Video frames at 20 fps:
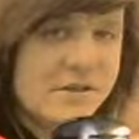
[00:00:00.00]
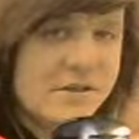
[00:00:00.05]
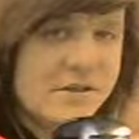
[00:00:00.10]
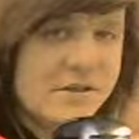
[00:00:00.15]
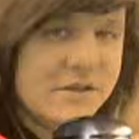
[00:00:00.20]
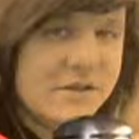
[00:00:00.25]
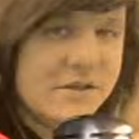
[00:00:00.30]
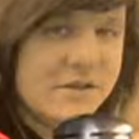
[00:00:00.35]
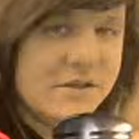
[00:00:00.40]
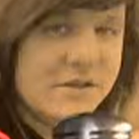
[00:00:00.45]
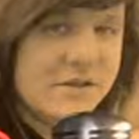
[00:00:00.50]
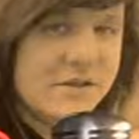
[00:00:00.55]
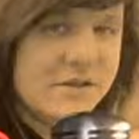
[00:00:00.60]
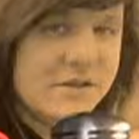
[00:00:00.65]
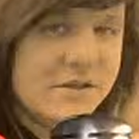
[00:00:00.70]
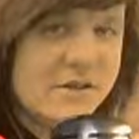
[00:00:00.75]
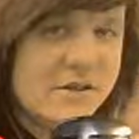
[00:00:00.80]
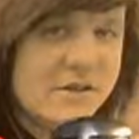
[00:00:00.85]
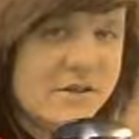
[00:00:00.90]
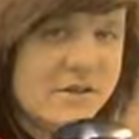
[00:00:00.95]

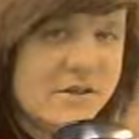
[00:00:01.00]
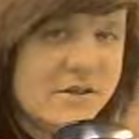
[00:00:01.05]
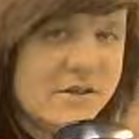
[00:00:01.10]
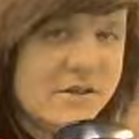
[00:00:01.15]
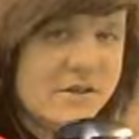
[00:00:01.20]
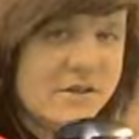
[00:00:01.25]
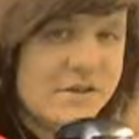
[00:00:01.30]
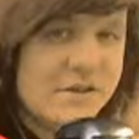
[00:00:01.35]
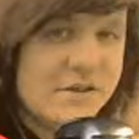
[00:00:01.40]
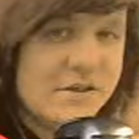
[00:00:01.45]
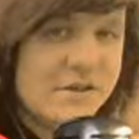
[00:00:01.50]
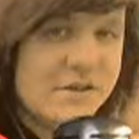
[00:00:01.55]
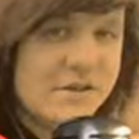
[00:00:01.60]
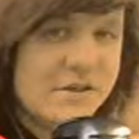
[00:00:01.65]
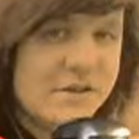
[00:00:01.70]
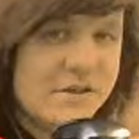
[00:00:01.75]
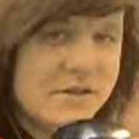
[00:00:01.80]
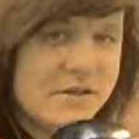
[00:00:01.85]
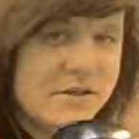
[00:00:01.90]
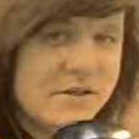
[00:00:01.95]

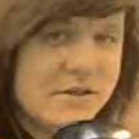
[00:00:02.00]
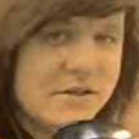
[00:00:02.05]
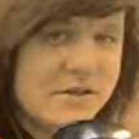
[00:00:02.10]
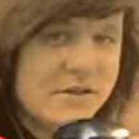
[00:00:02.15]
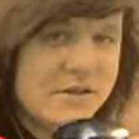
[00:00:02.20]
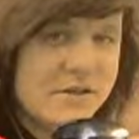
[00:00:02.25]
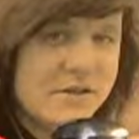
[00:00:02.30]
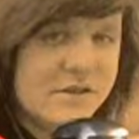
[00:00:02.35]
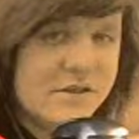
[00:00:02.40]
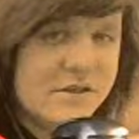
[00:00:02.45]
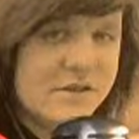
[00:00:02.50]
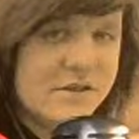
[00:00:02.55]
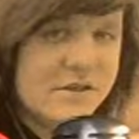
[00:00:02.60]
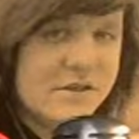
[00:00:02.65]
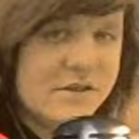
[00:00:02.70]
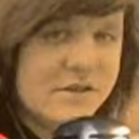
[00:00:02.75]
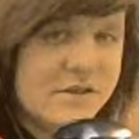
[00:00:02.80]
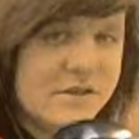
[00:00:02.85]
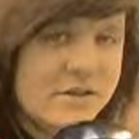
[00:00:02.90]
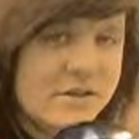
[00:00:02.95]

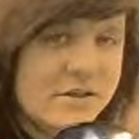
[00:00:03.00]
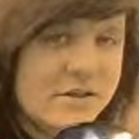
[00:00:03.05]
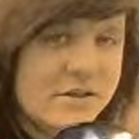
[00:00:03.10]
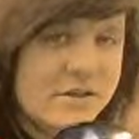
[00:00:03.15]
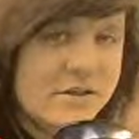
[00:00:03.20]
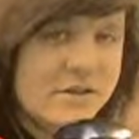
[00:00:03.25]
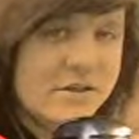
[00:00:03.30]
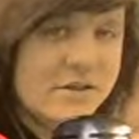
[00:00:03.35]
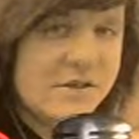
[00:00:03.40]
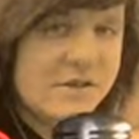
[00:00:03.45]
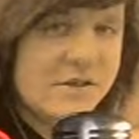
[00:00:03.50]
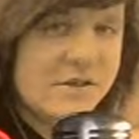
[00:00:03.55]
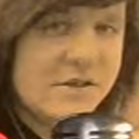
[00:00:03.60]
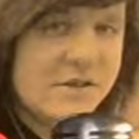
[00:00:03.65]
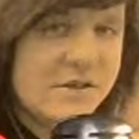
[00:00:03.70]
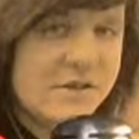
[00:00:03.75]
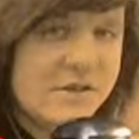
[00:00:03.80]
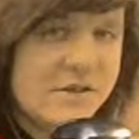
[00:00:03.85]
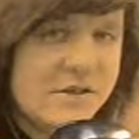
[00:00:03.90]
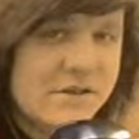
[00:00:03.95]

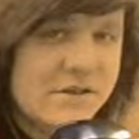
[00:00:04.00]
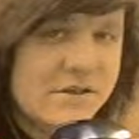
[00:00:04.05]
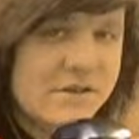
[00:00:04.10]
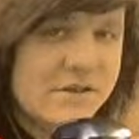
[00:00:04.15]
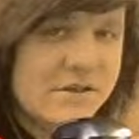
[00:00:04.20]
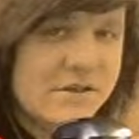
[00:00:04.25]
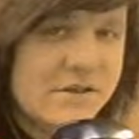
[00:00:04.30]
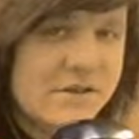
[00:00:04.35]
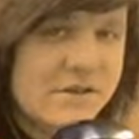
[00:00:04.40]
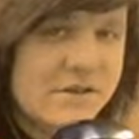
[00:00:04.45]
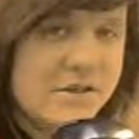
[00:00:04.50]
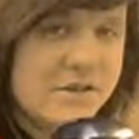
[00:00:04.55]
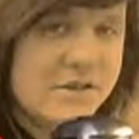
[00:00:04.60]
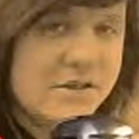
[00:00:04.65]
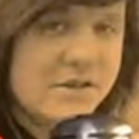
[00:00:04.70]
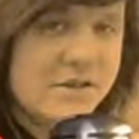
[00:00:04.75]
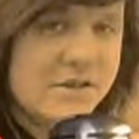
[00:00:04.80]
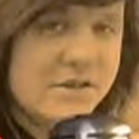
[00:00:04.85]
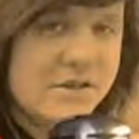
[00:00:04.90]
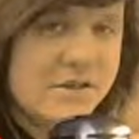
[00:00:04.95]

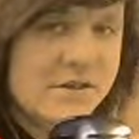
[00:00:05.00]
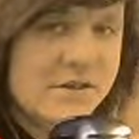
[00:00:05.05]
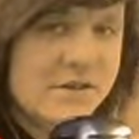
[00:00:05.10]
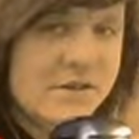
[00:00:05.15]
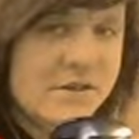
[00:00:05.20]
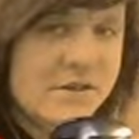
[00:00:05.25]
(not speaking)